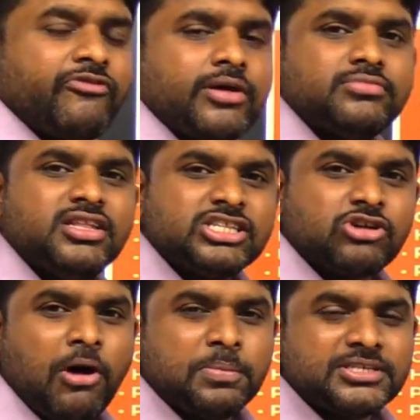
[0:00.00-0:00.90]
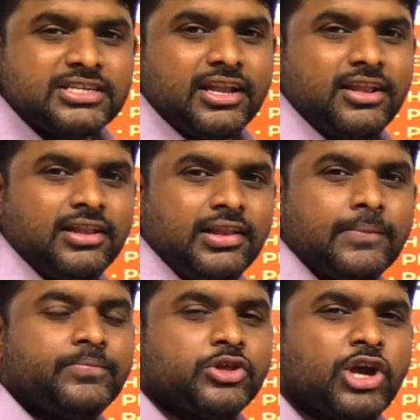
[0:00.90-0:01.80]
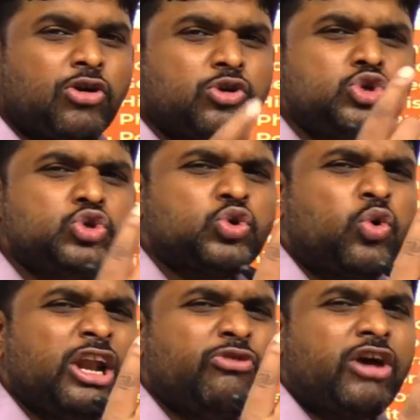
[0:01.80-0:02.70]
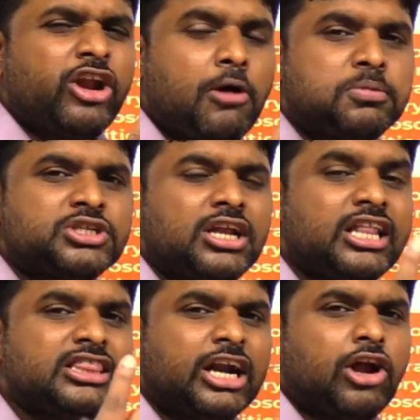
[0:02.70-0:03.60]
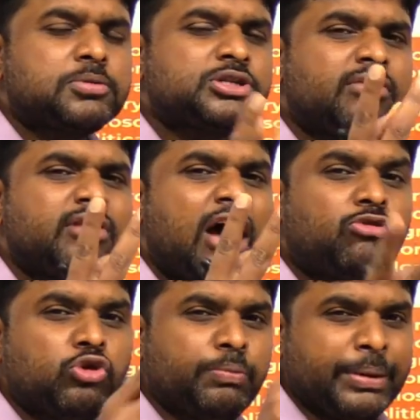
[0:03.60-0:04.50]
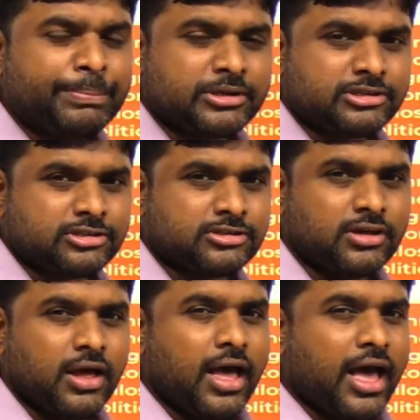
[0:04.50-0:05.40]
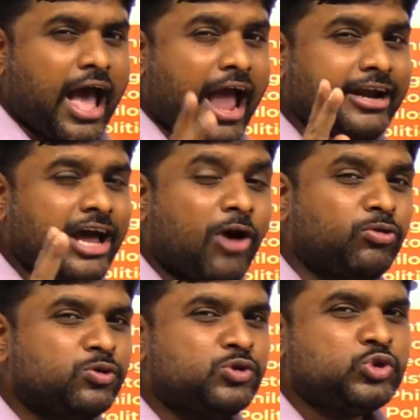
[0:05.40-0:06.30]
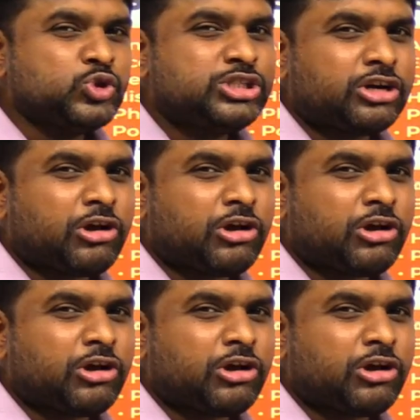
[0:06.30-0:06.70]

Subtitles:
From this optional, you have to choose only one optional and that optional will have 2 papers. And how to choose